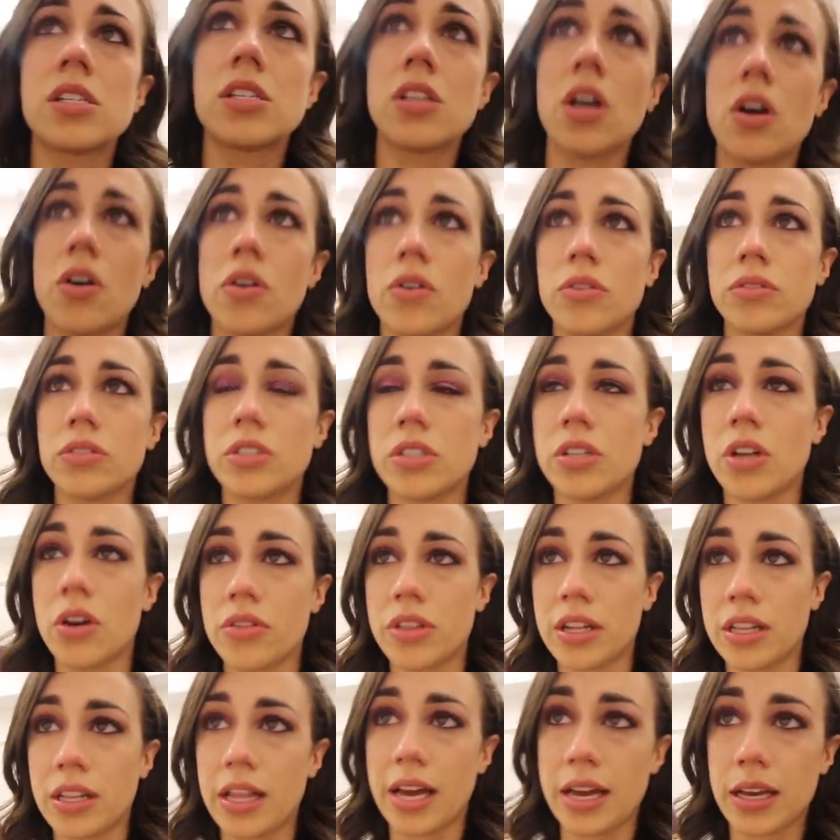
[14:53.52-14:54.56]
So to know
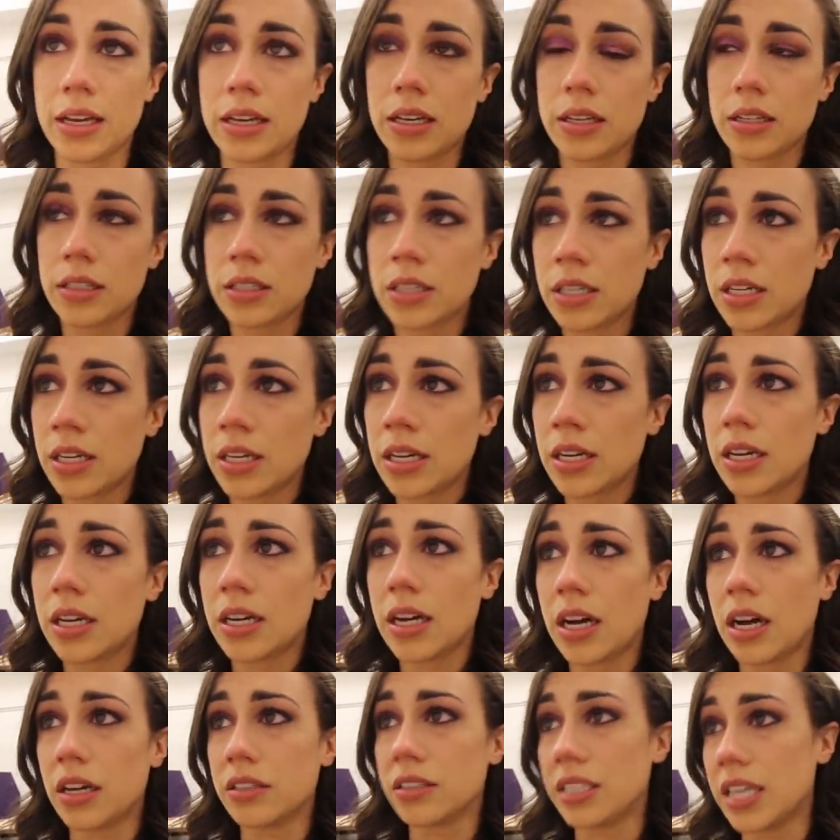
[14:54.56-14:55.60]
that, like,
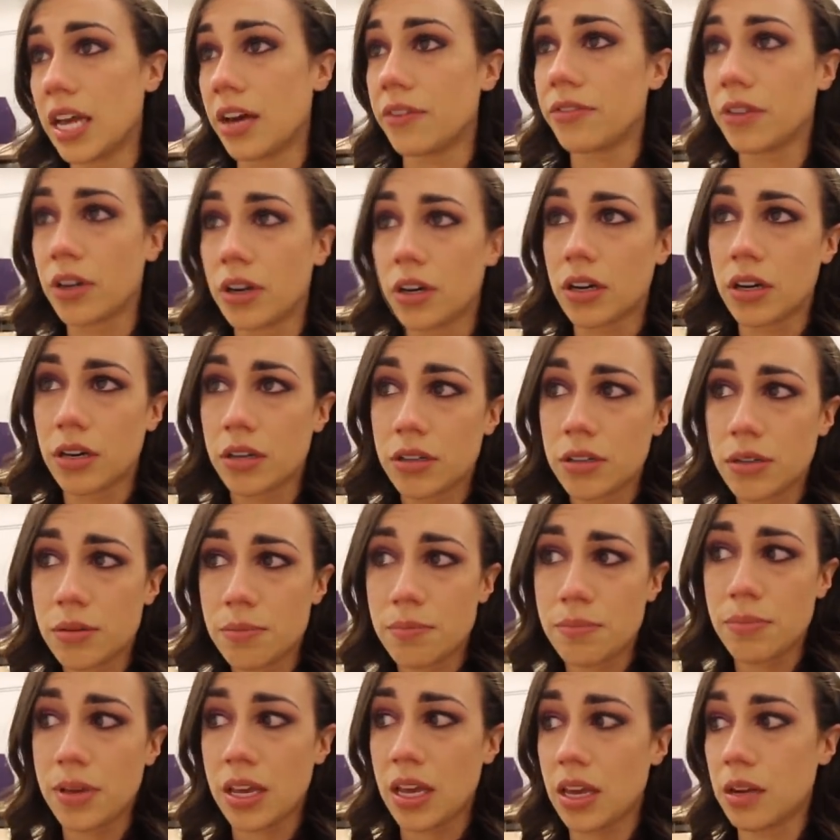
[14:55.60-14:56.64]
I'll never
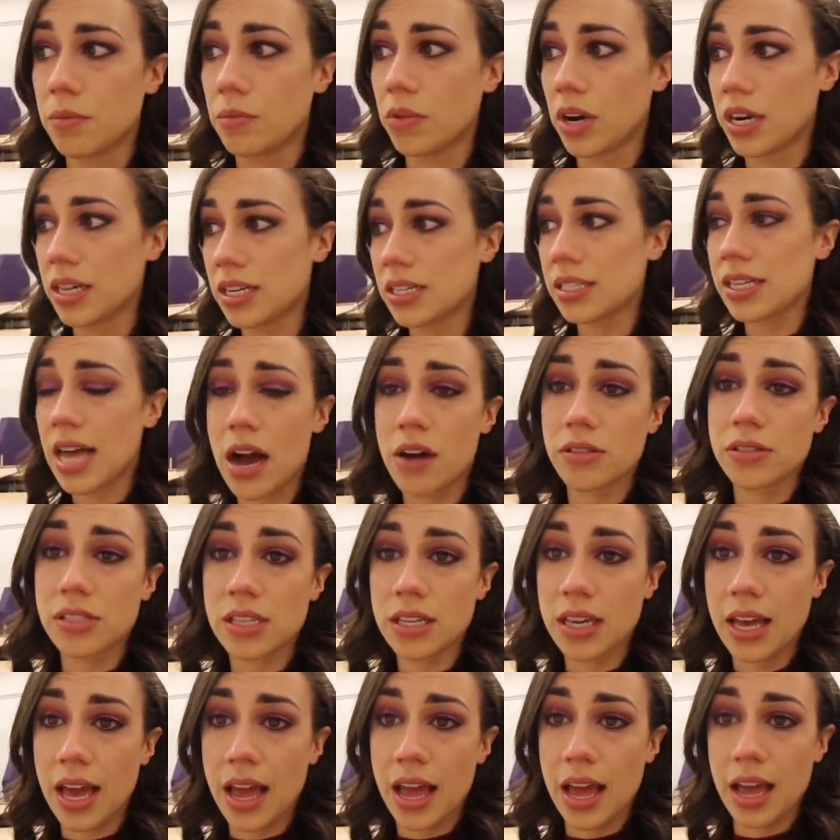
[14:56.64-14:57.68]
be in Miranda's house
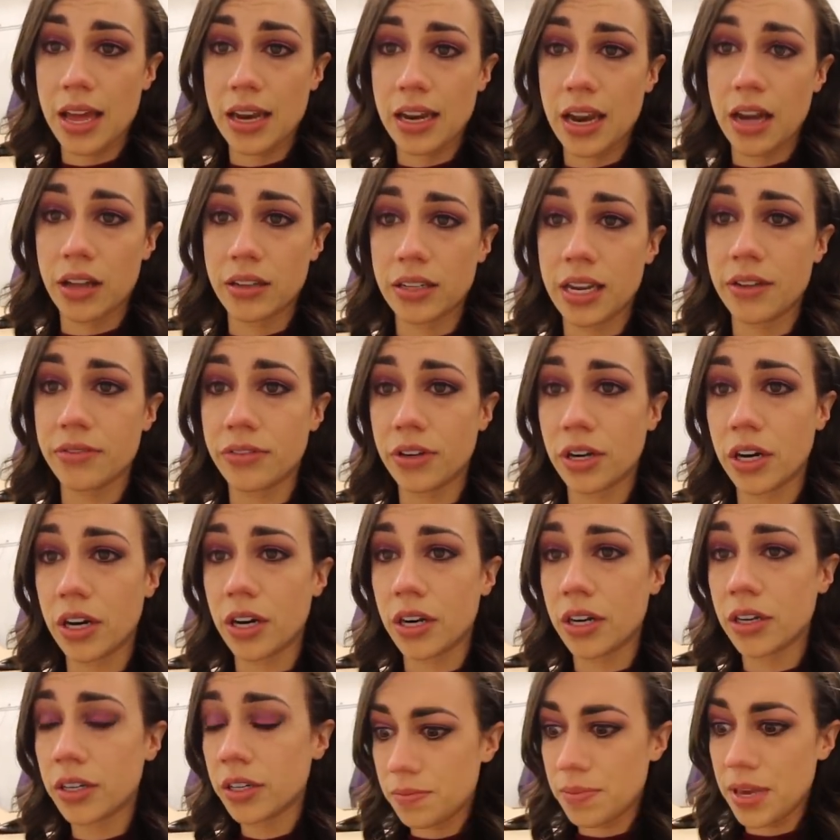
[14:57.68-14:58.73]
again. I'll
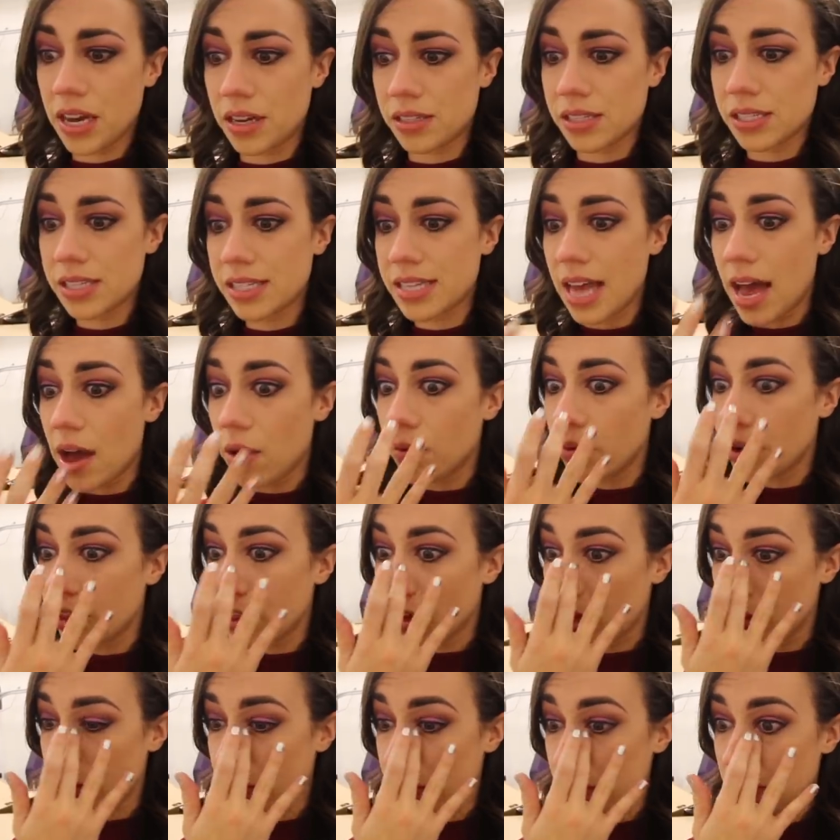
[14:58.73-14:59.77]
never be on set with
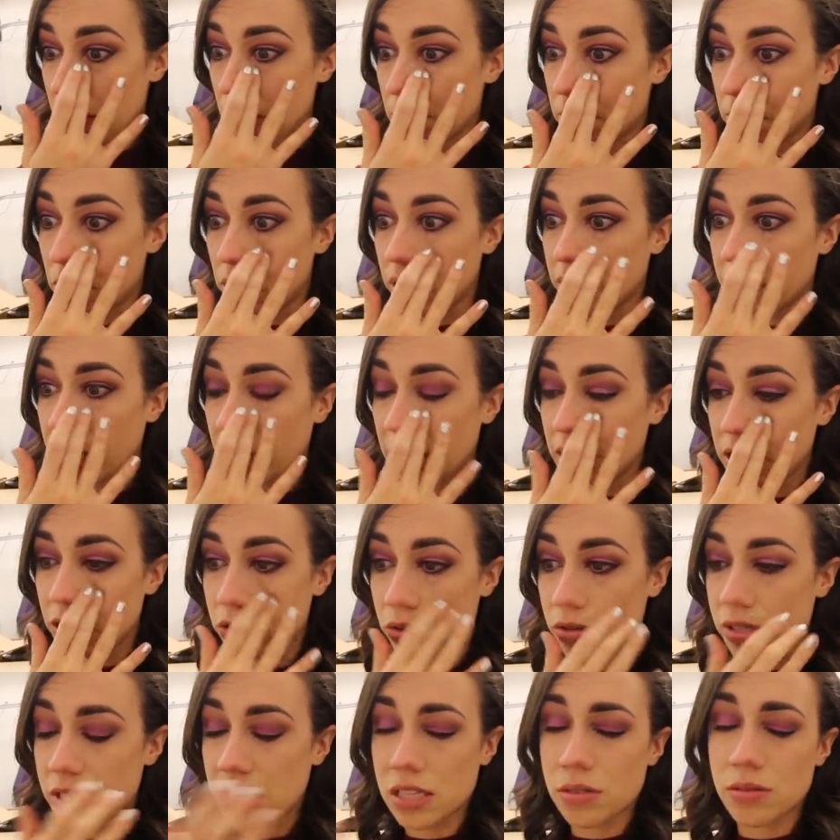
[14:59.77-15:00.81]
all those people and like
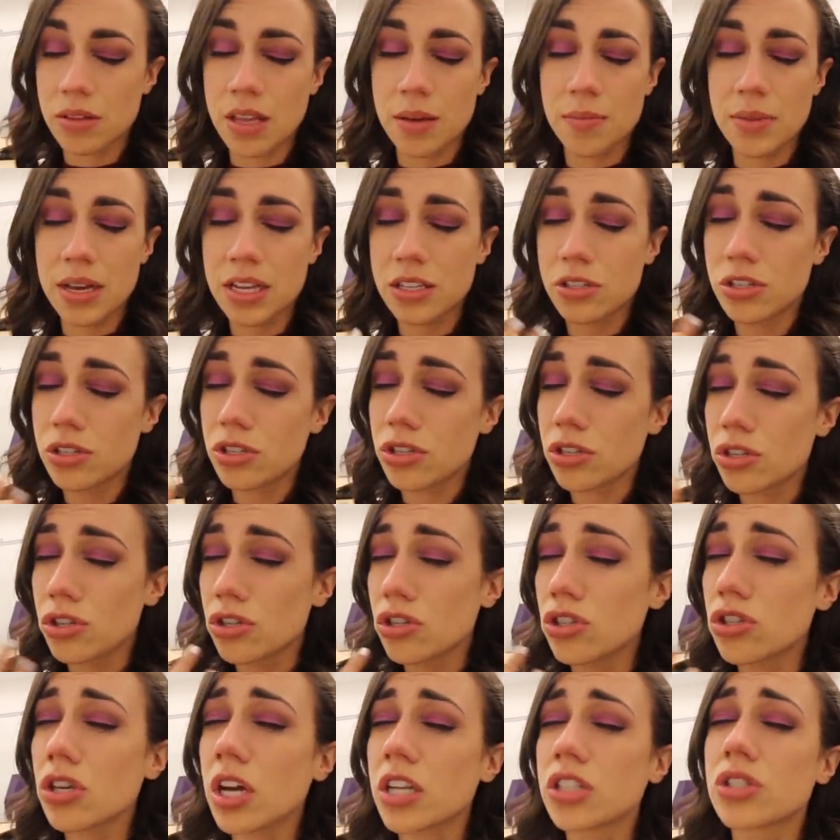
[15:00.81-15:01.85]
do scenes with them. It's
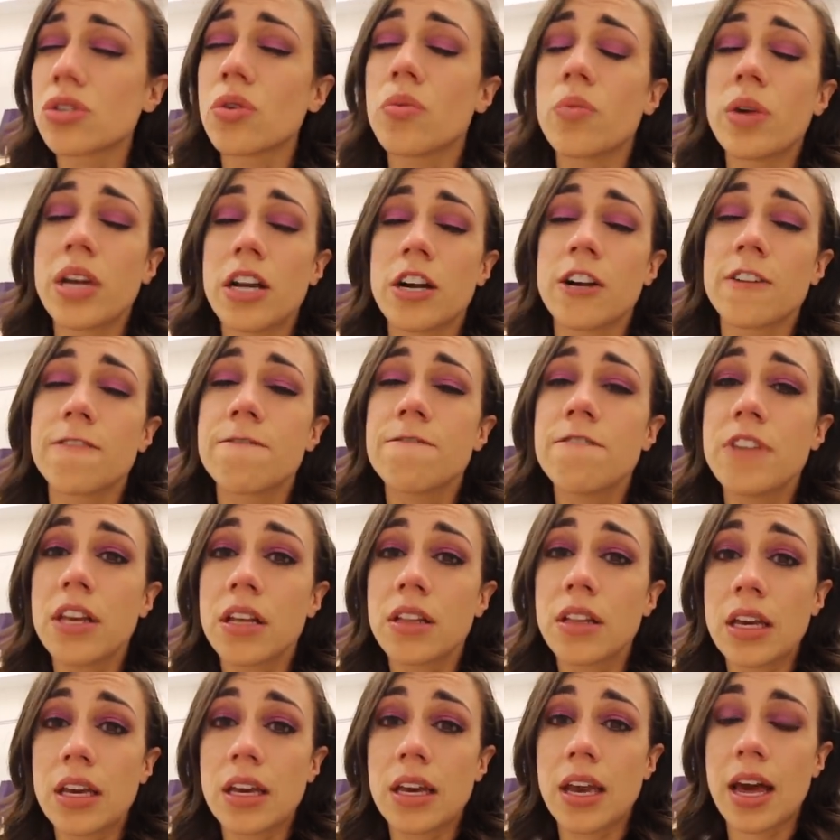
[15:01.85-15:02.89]
just such a weird
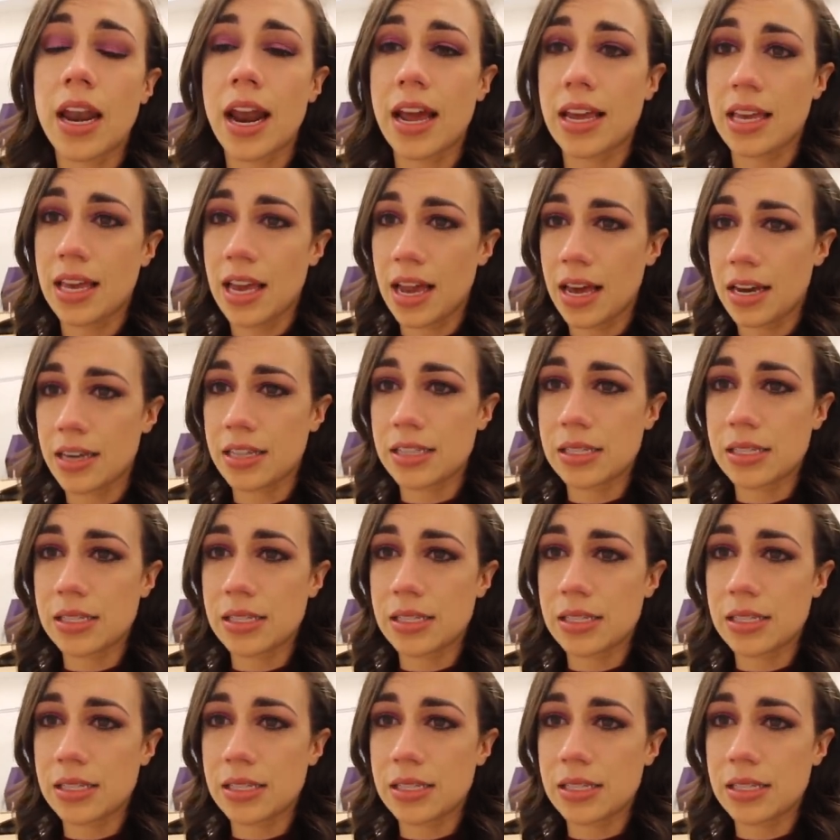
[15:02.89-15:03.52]
feeling and I can't